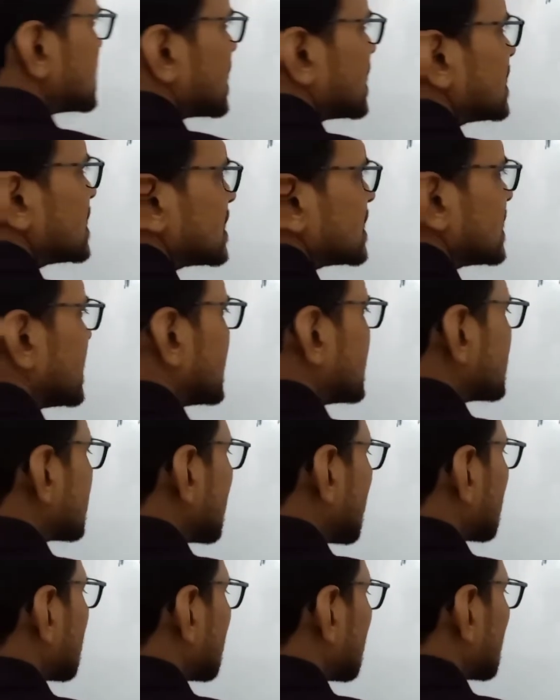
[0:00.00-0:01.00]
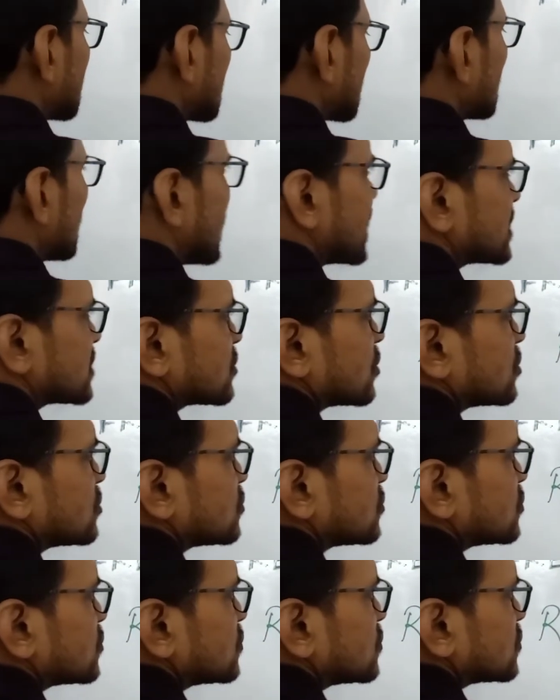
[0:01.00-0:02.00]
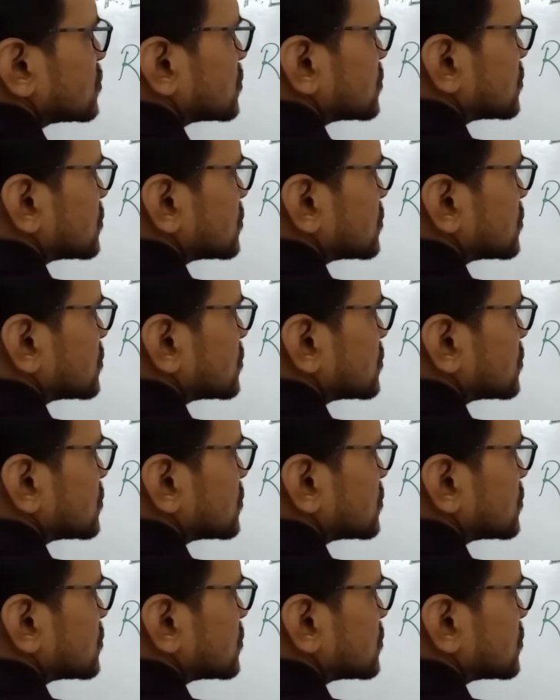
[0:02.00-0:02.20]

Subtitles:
the answer. So r equal to